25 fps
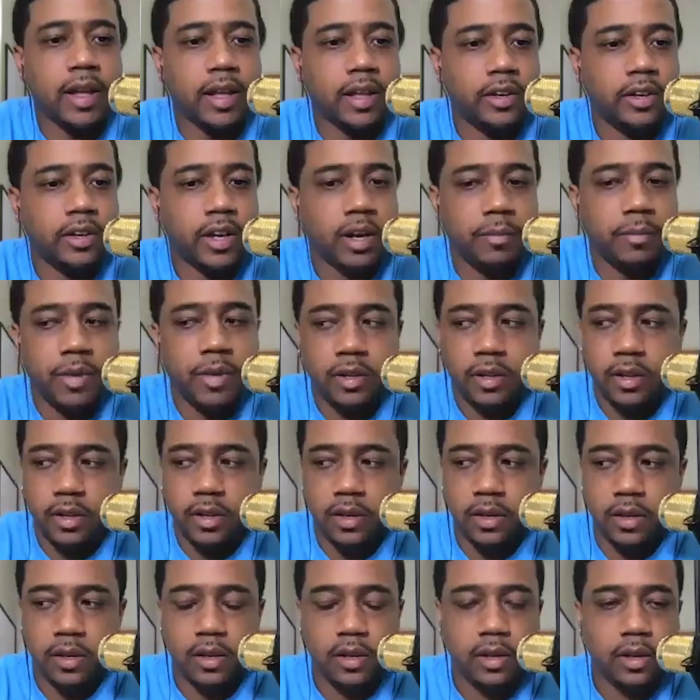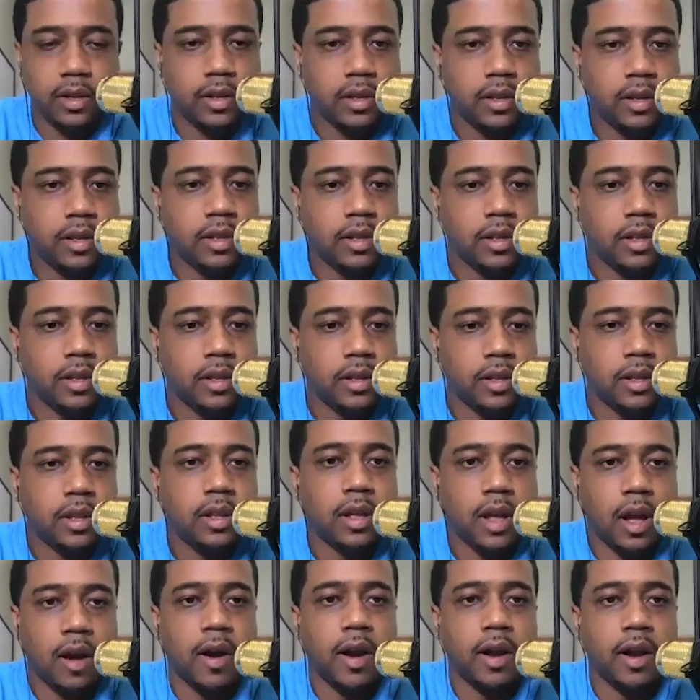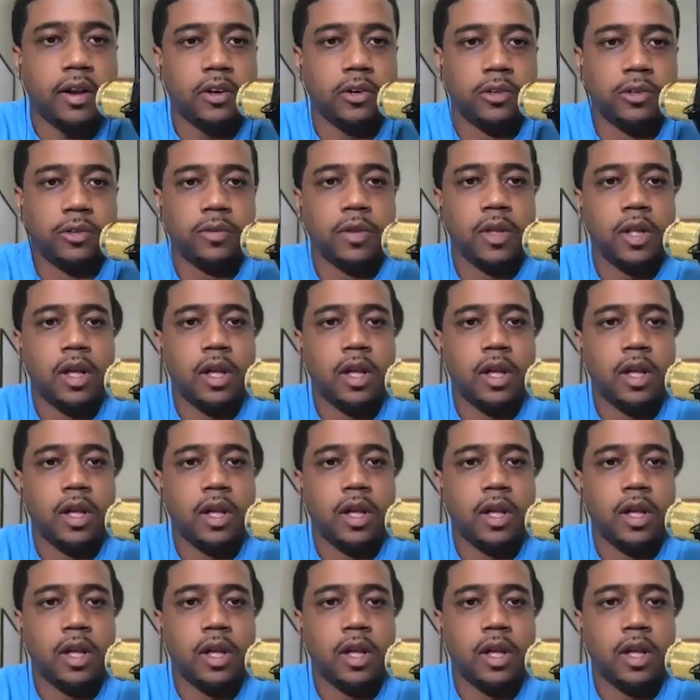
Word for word: you hear me? Gotcha. Yep. All right, cool.